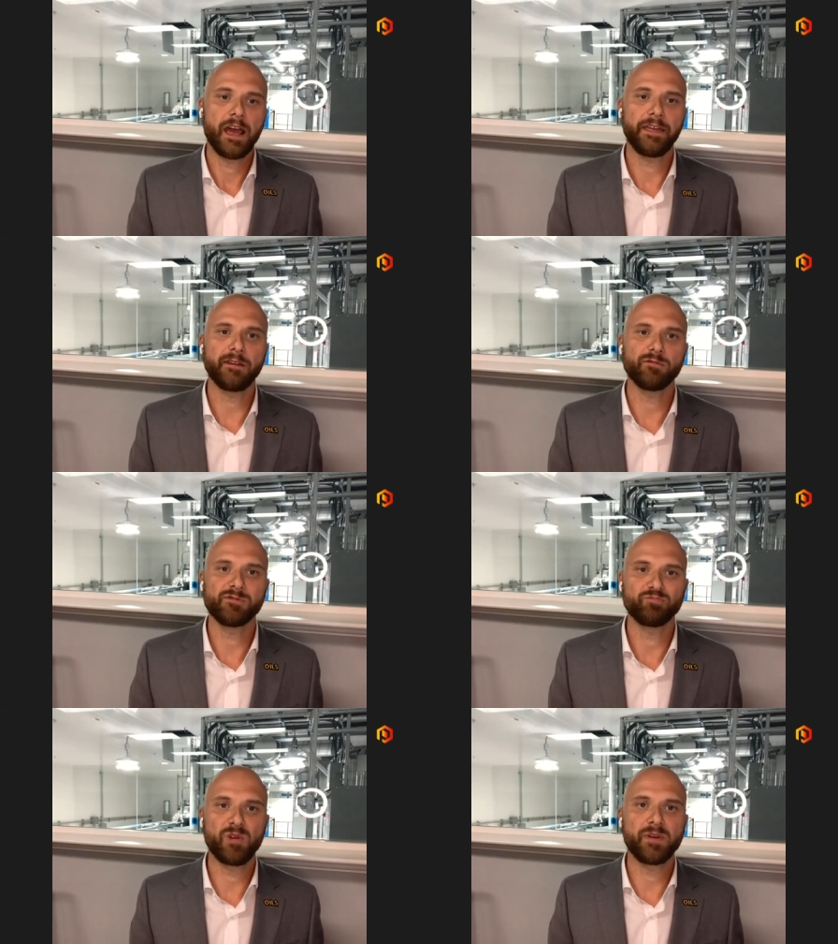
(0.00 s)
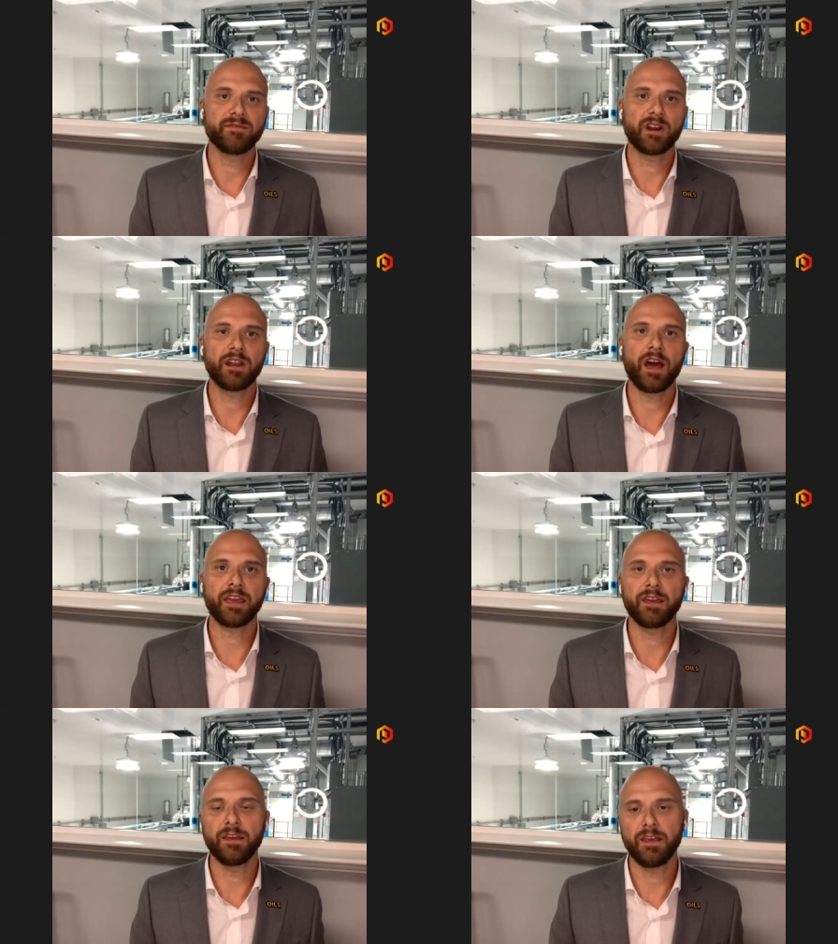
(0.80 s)
I think we've been very
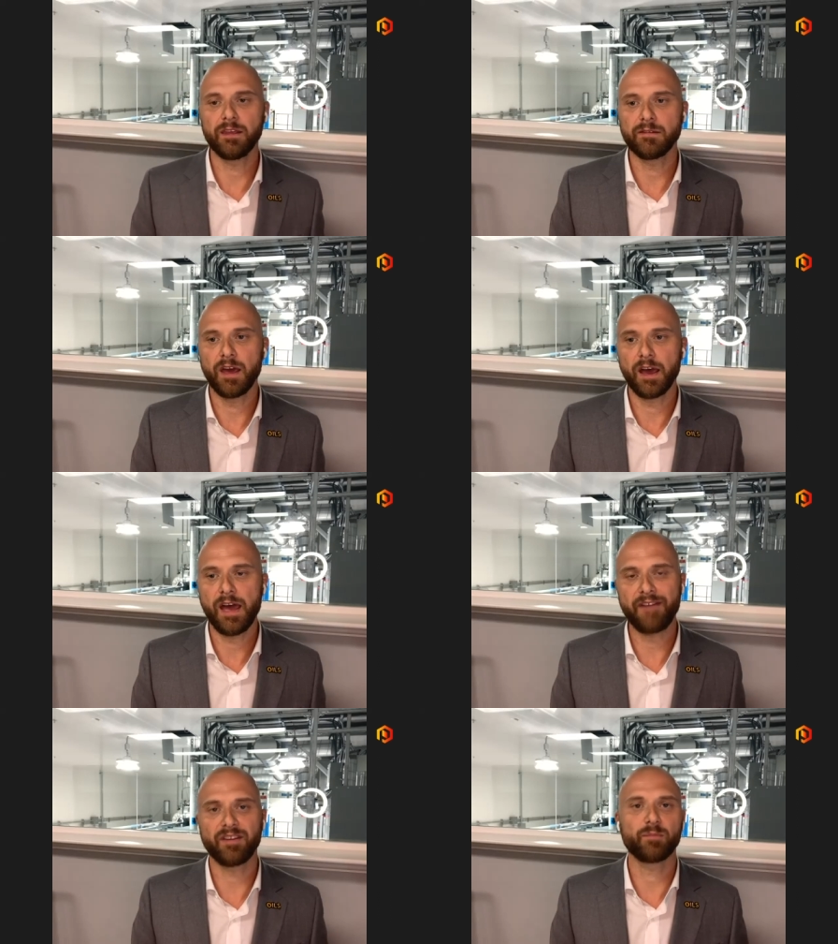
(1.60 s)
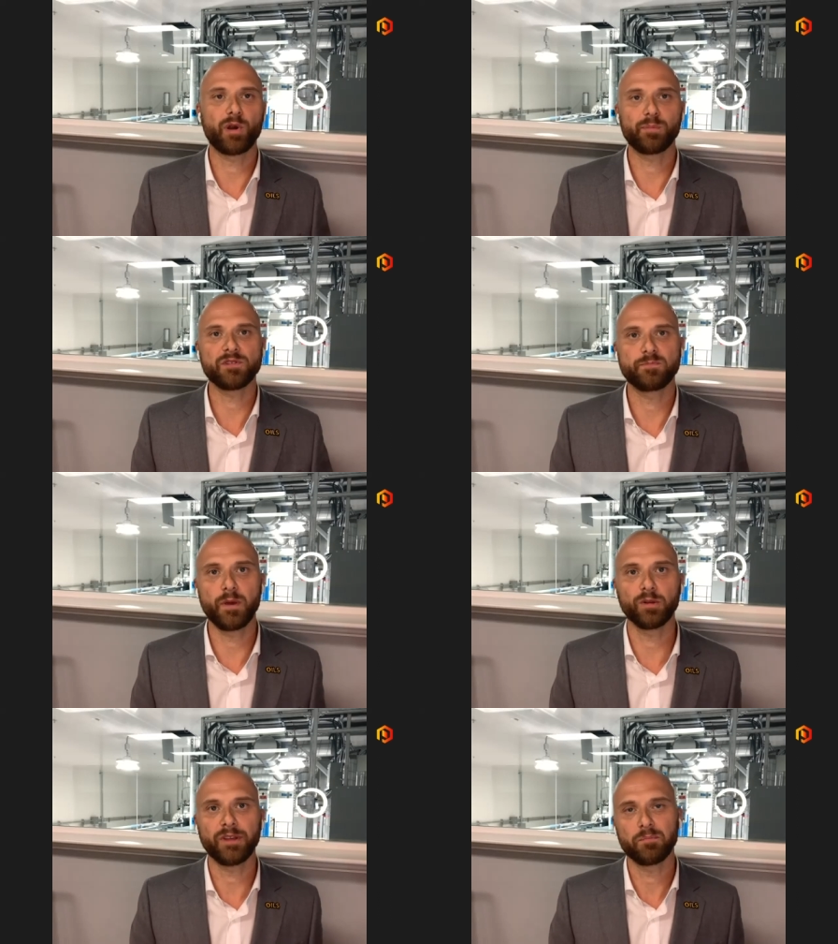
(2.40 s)
lucky in uh, having a purpose
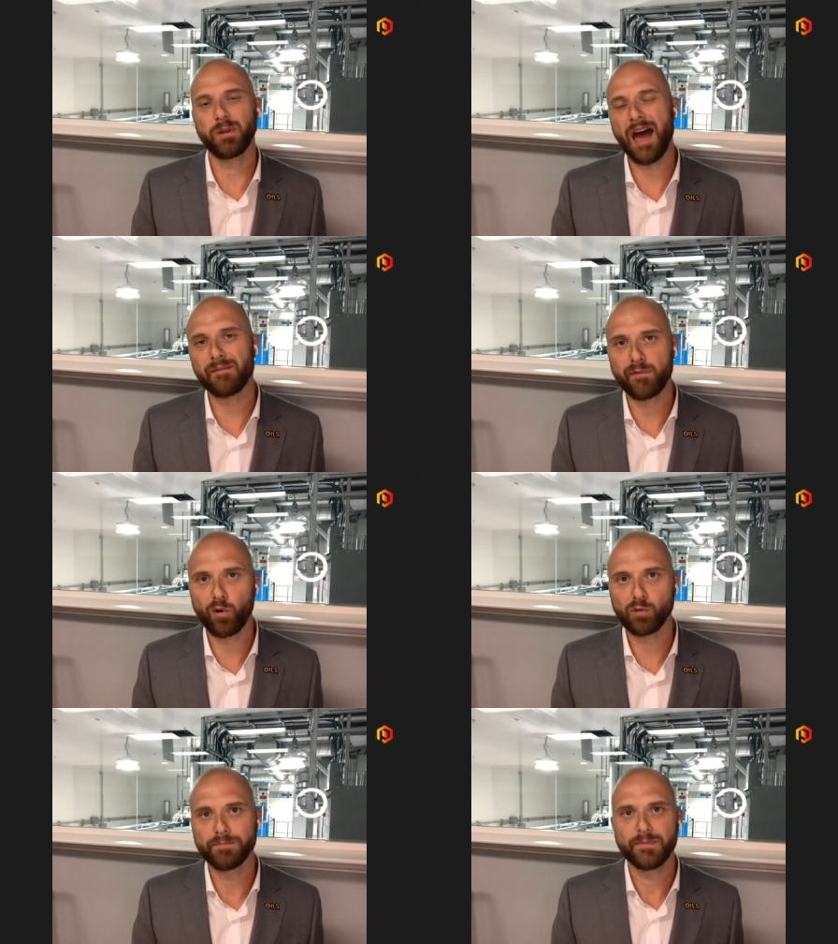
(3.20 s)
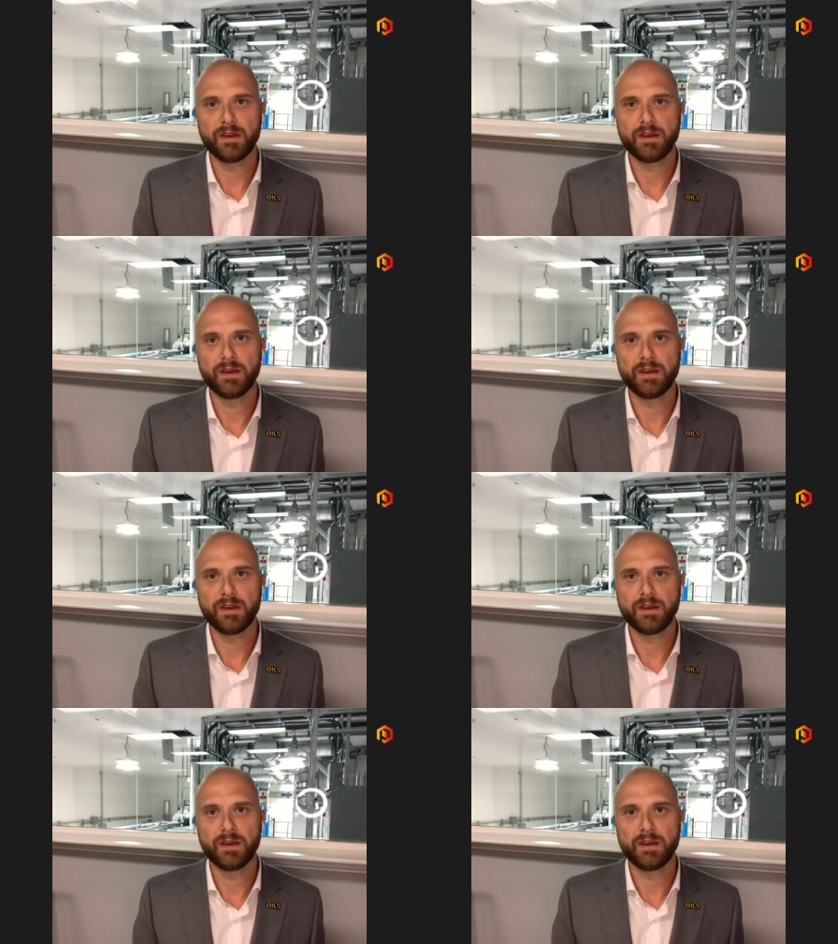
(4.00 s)
built platform